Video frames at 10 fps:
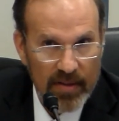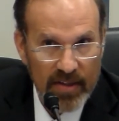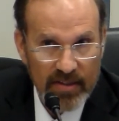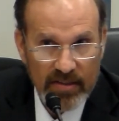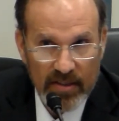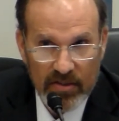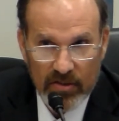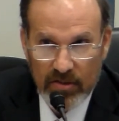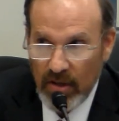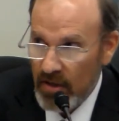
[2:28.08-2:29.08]
These
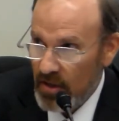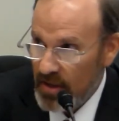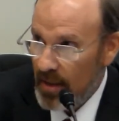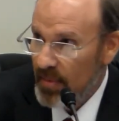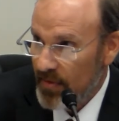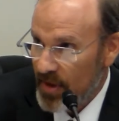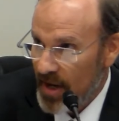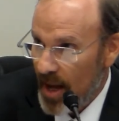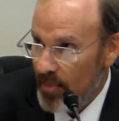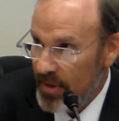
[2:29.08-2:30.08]
decisions can be
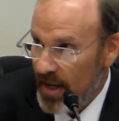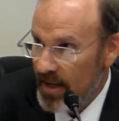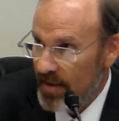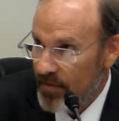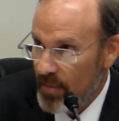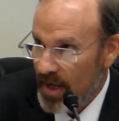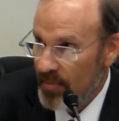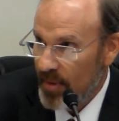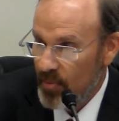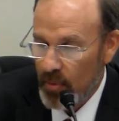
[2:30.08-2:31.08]
very complicated, and for
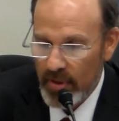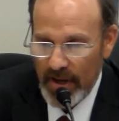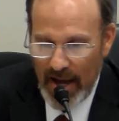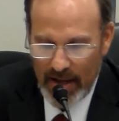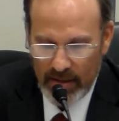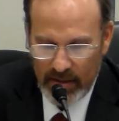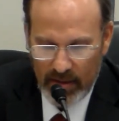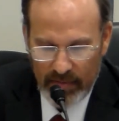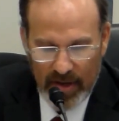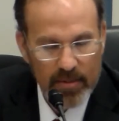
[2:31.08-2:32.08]
many people who are not
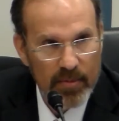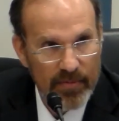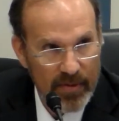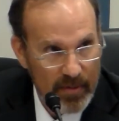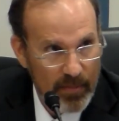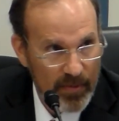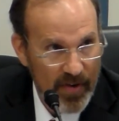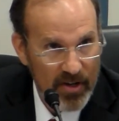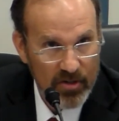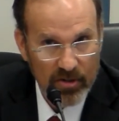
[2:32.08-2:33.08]
investment
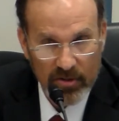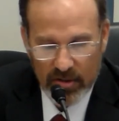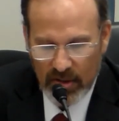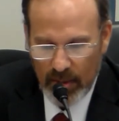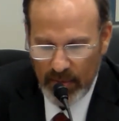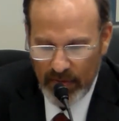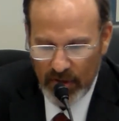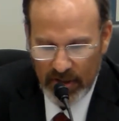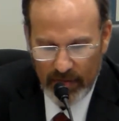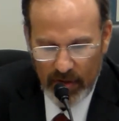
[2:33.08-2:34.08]
professionals can be
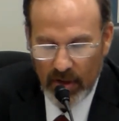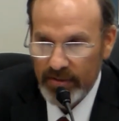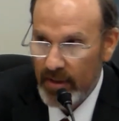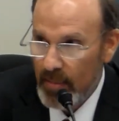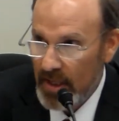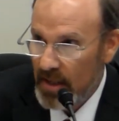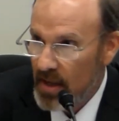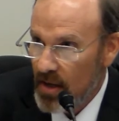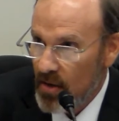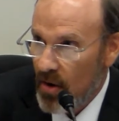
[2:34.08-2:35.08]
very difficult, and
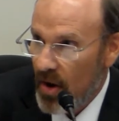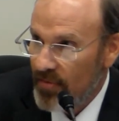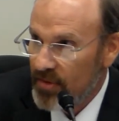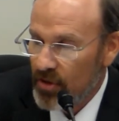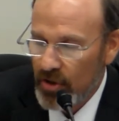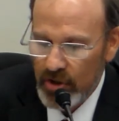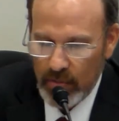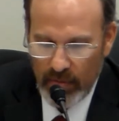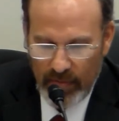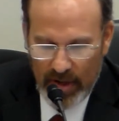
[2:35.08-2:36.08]
many often turn
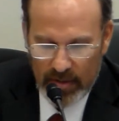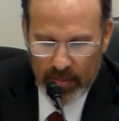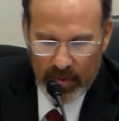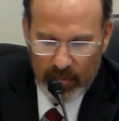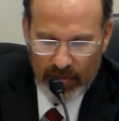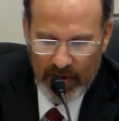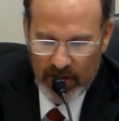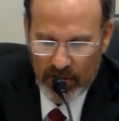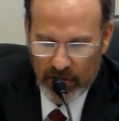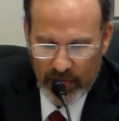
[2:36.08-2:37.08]
to investment
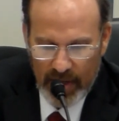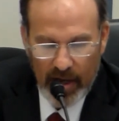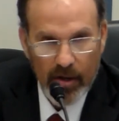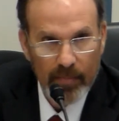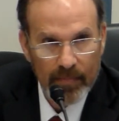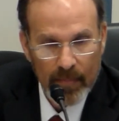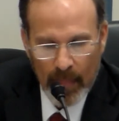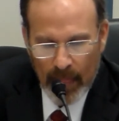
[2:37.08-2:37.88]
professionals for help.